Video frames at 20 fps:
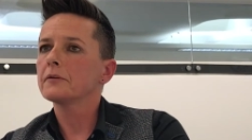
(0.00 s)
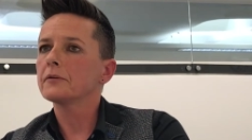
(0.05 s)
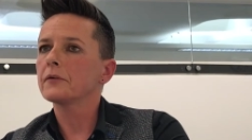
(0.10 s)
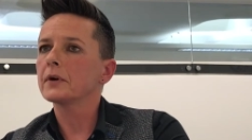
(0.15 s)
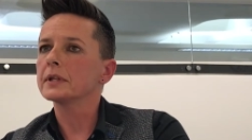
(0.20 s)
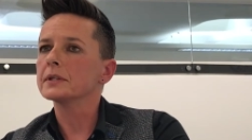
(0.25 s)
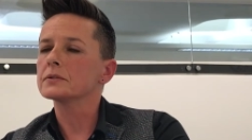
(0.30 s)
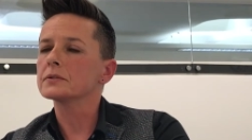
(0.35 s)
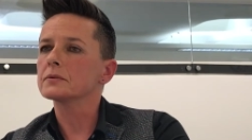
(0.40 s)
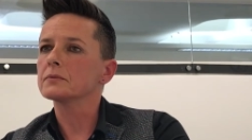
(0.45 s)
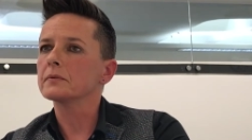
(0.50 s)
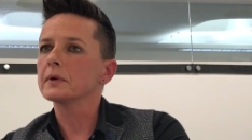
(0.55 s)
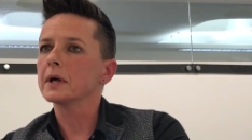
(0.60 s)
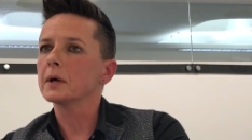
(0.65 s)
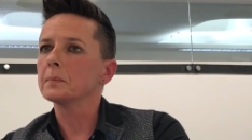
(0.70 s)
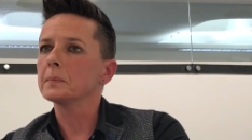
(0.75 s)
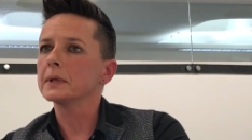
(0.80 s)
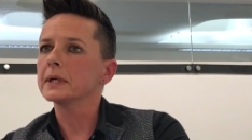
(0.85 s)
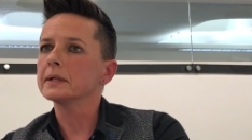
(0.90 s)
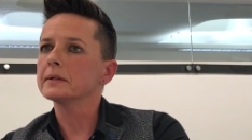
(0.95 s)
friends
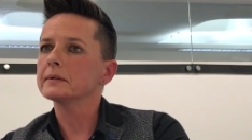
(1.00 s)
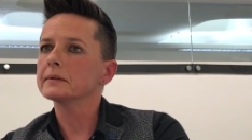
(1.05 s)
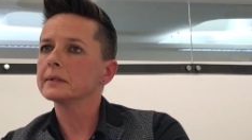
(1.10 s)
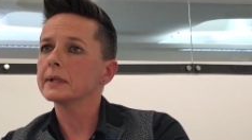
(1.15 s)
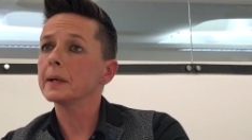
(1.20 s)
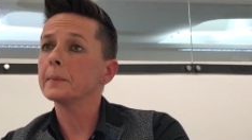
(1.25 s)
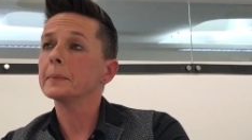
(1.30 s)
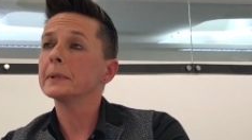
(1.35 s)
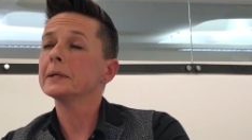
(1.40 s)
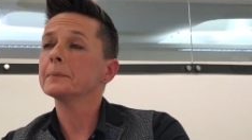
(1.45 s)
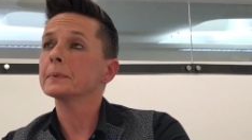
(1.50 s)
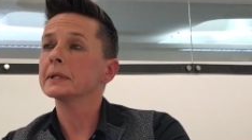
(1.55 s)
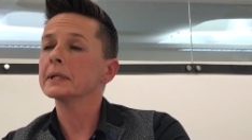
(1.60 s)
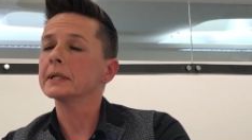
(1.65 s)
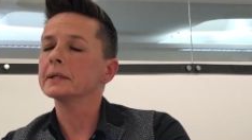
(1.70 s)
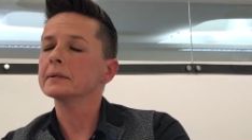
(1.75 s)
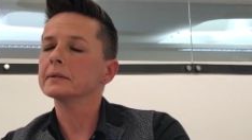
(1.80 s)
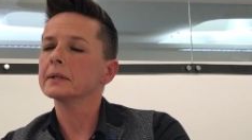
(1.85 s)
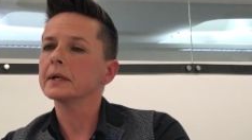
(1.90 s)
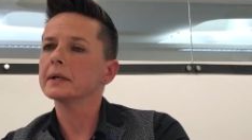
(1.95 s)
around me, let people
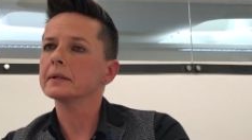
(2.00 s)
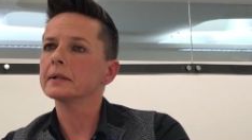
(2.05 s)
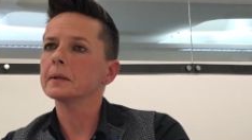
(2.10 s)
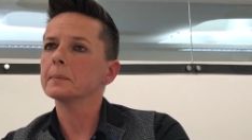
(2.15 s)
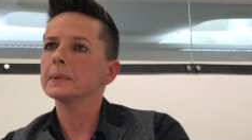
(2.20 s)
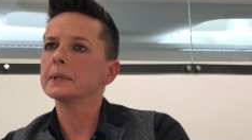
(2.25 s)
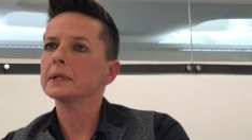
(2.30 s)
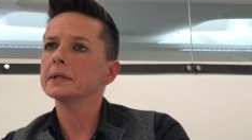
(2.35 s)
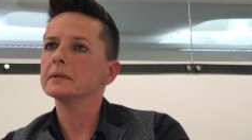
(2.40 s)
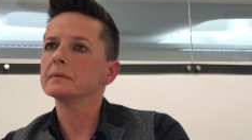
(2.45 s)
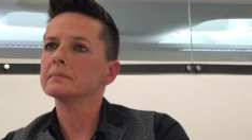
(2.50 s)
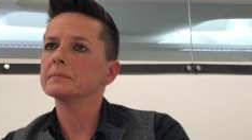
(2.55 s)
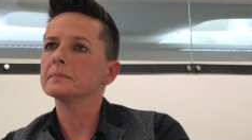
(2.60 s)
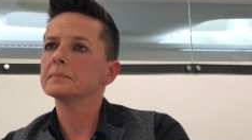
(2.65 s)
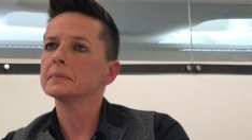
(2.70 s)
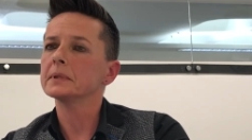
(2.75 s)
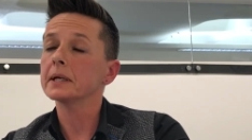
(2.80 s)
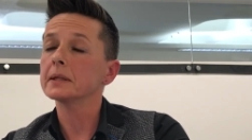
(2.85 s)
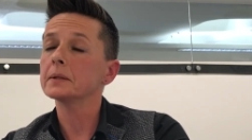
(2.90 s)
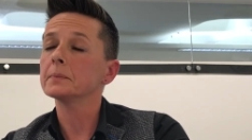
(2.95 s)
in, let them be,
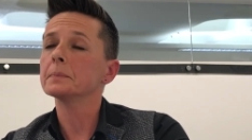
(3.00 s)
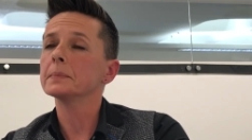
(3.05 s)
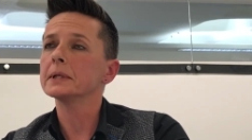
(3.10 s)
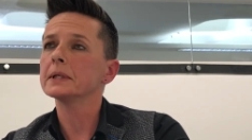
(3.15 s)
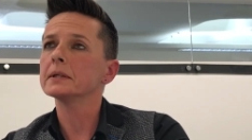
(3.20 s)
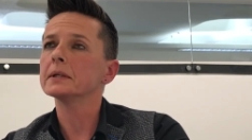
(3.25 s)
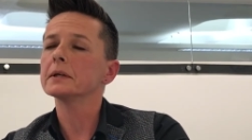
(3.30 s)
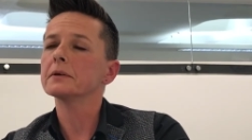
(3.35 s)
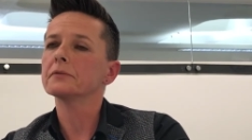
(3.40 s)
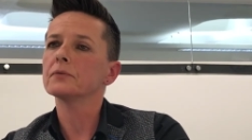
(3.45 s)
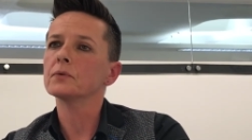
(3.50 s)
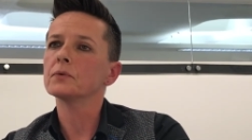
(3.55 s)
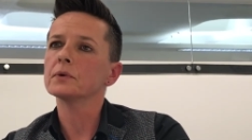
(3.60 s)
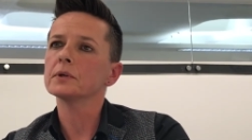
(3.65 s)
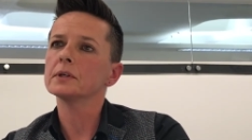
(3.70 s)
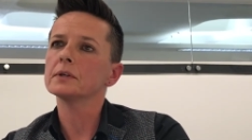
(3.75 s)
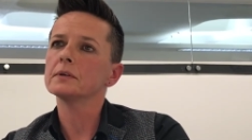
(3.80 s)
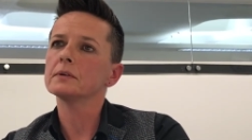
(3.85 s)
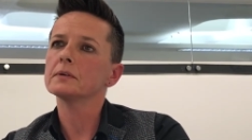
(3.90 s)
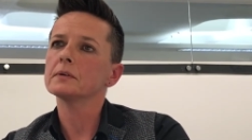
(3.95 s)
let them be there for
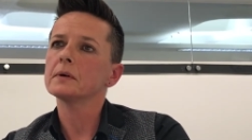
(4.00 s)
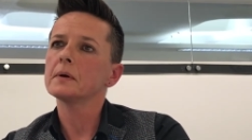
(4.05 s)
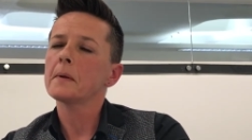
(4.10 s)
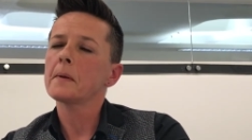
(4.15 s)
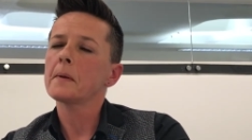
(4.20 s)
you.